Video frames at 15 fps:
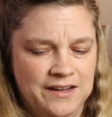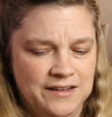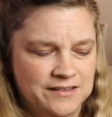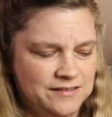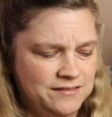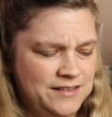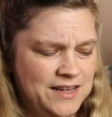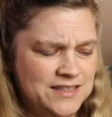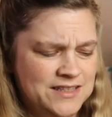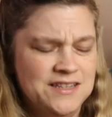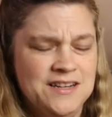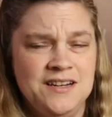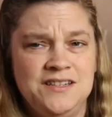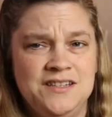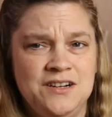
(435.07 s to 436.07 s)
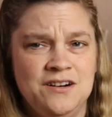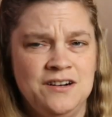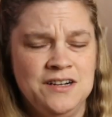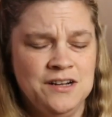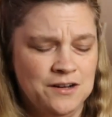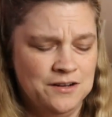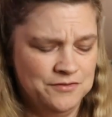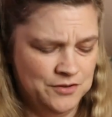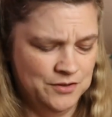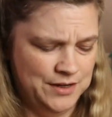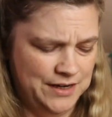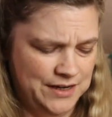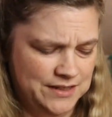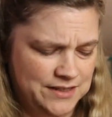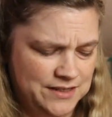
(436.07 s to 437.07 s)
that's not starting off
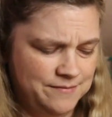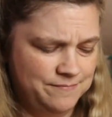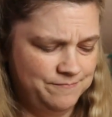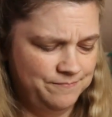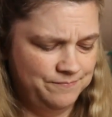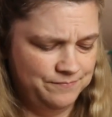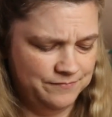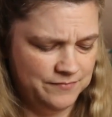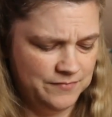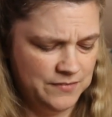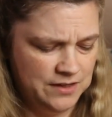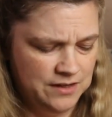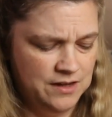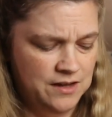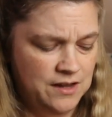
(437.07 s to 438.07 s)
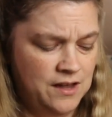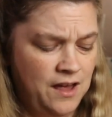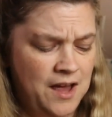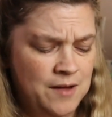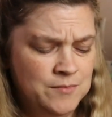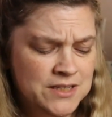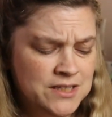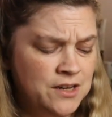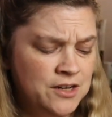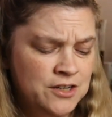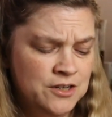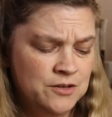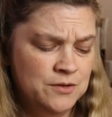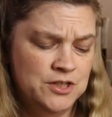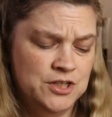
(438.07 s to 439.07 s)
great. I'm just gonna
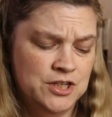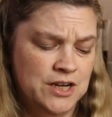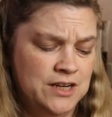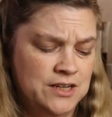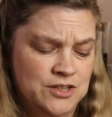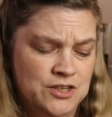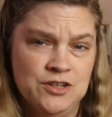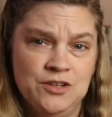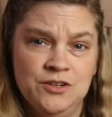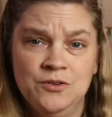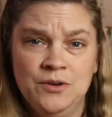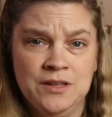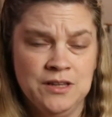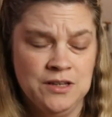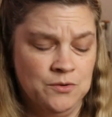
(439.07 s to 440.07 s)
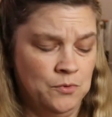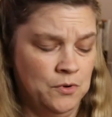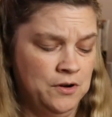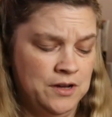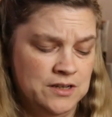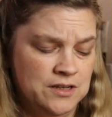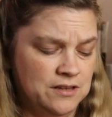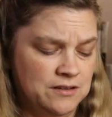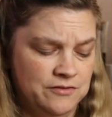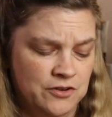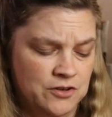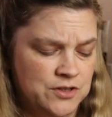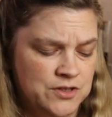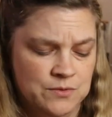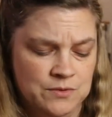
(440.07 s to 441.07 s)
do a chain 2 and then work into the
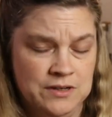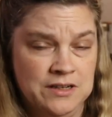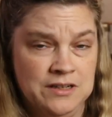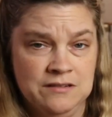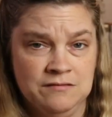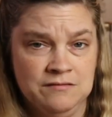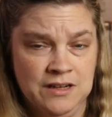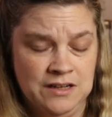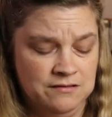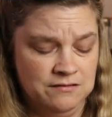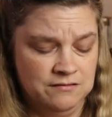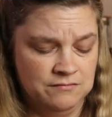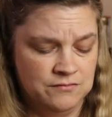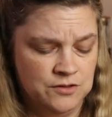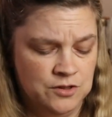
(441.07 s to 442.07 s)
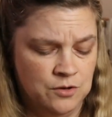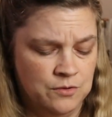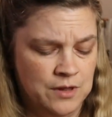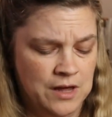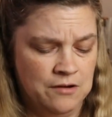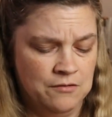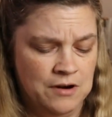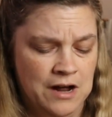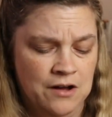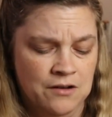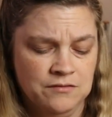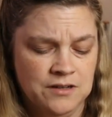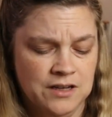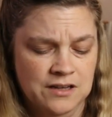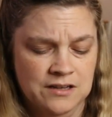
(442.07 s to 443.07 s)
first one and go that route,
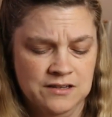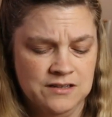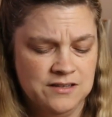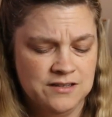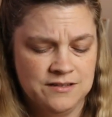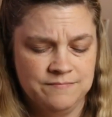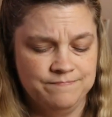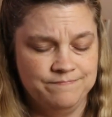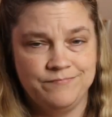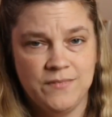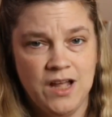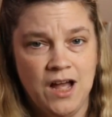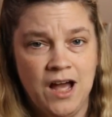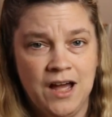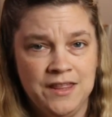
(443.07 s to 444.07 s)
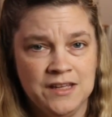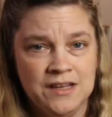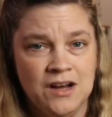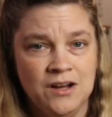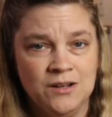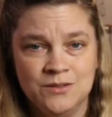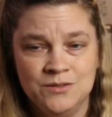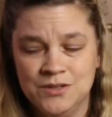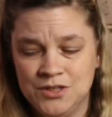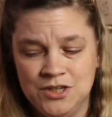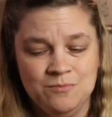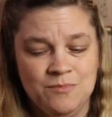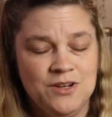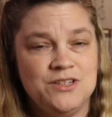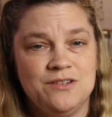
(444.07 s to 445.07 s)
because I think I'll lose too
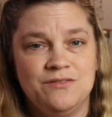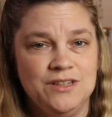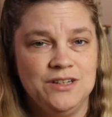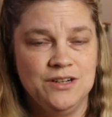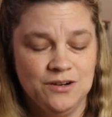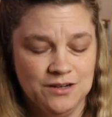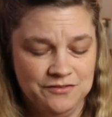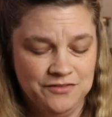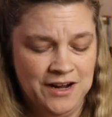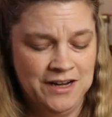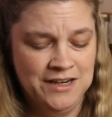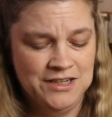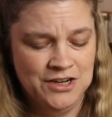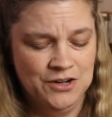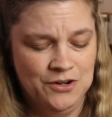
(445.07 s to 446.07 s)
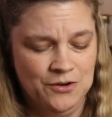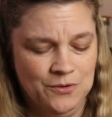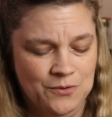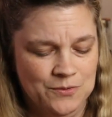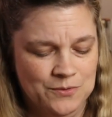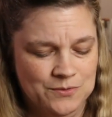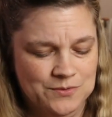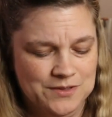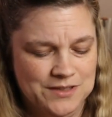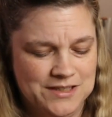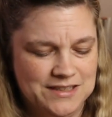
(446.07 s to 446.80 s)
much of the yarn if I don't.